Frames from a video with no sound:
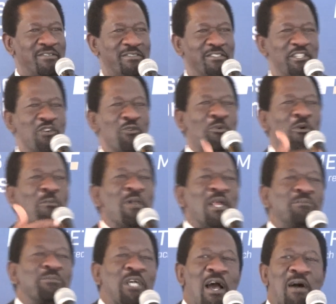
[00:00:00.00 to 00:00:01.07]
New
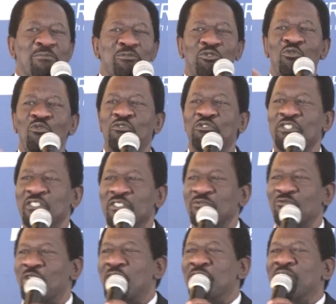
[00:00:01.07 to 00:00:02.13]
problems come, school fees,
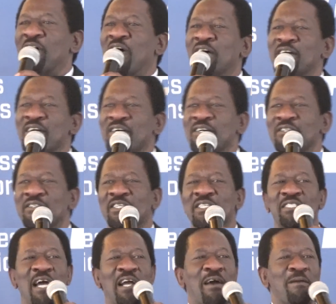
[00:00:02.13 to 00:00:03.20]
whatever
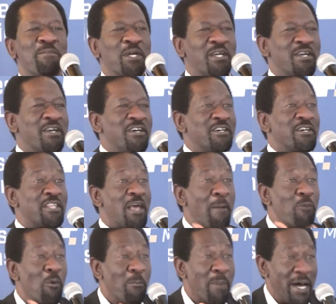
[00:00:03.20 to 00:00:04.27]
things are coming, they are
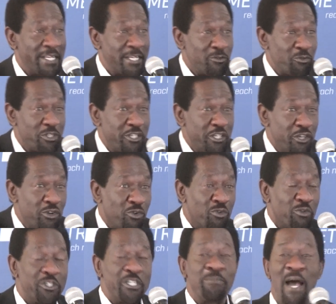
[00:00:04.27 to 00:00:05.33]
bombarded with
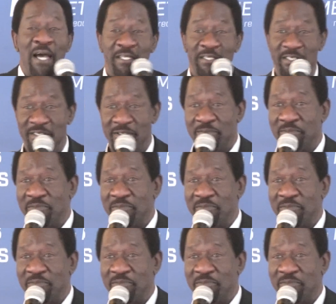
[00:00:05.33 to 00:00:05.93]
new demands.